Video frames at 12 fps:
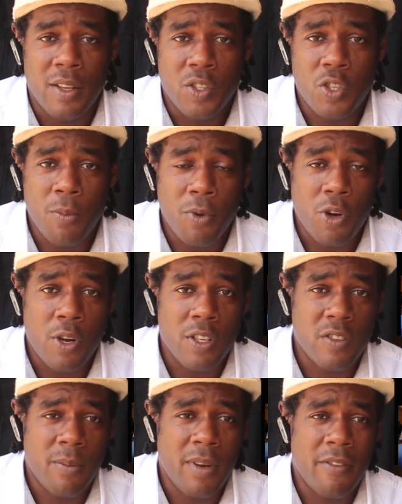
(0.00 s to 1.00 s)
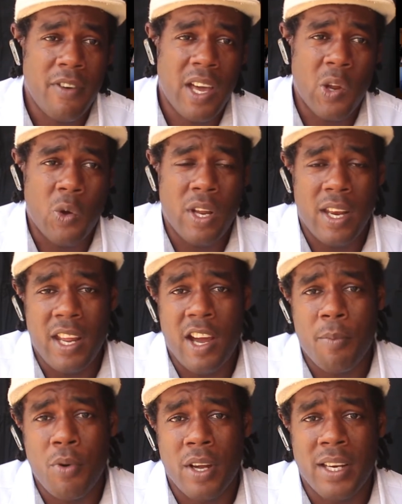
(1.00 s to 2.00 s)
some girls, from they find out that they
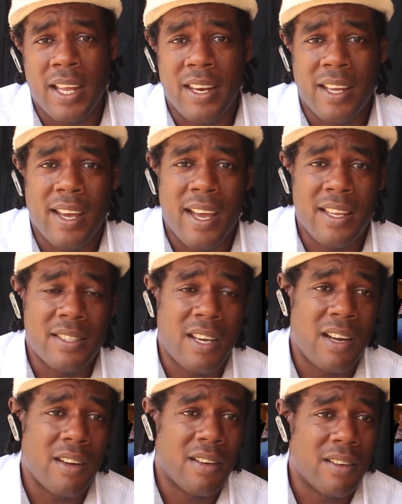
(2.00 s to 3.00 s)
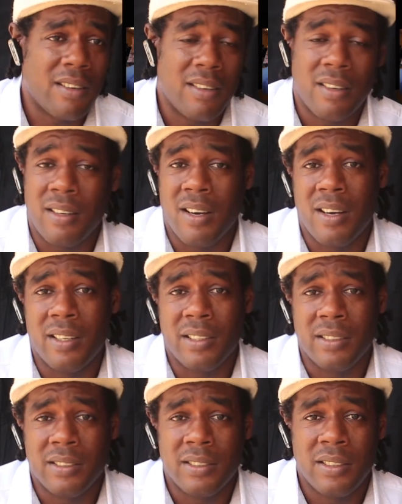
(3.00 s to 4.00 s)
are pregnant, the guys are gone,
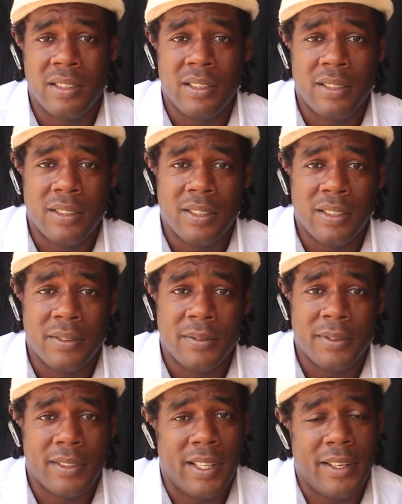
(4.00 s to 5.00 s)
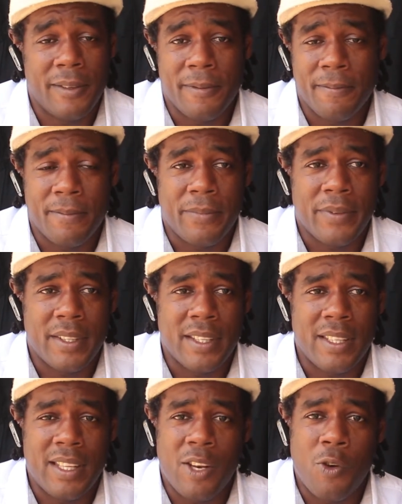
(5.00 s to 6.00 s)
and
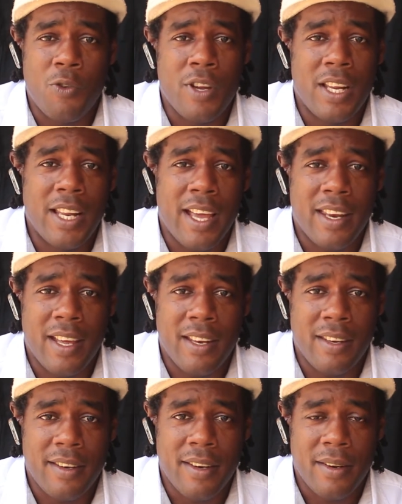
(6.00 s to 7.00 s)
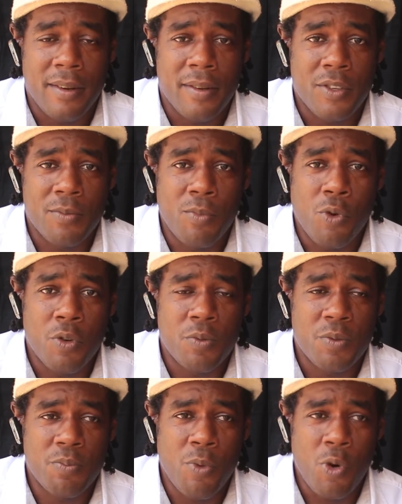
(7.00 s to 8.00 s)
I don't really like that.
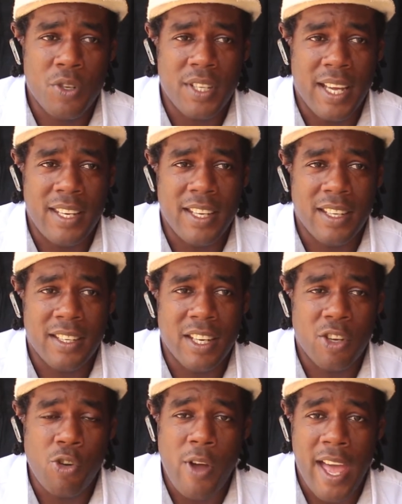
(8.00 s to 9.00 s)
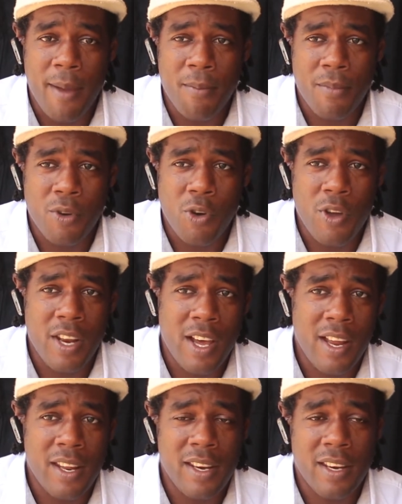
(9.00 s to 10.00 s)
Most I think the crime going
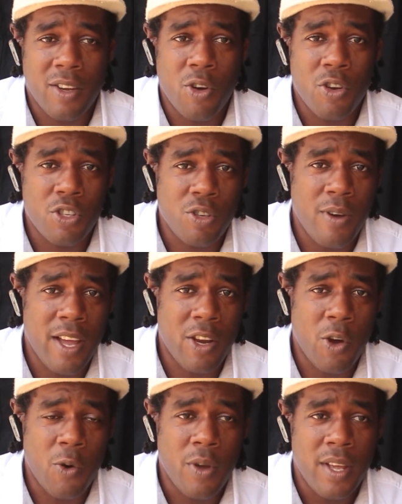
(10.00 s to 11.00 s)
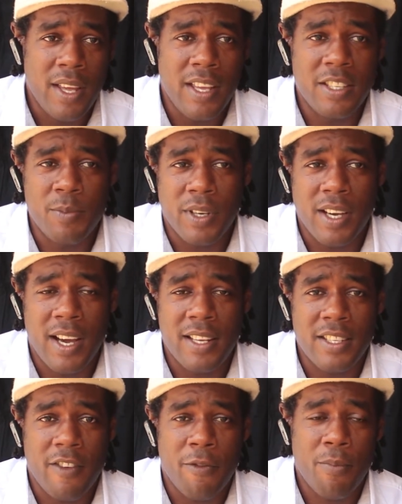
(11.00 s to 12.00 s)
on in the country right now is
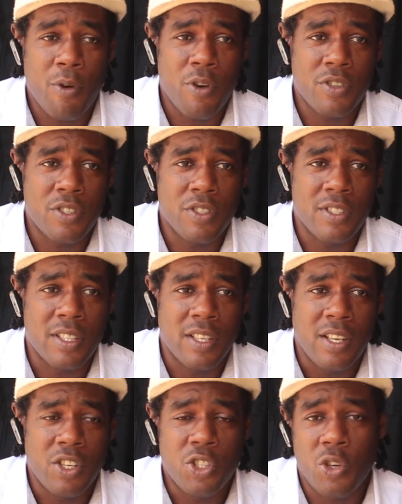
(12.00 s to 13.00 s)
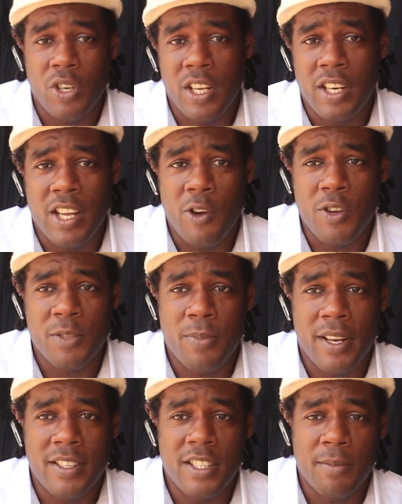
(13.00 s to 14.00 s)
because of persons shunning their
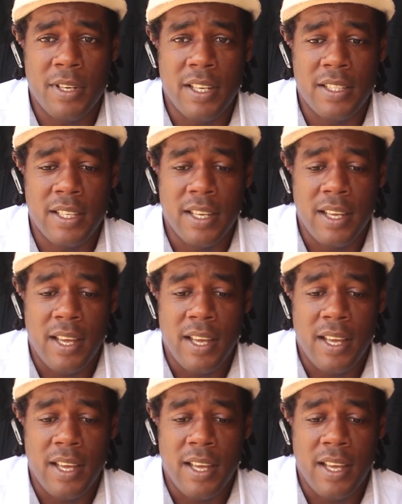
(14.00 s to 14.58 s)
responsibility.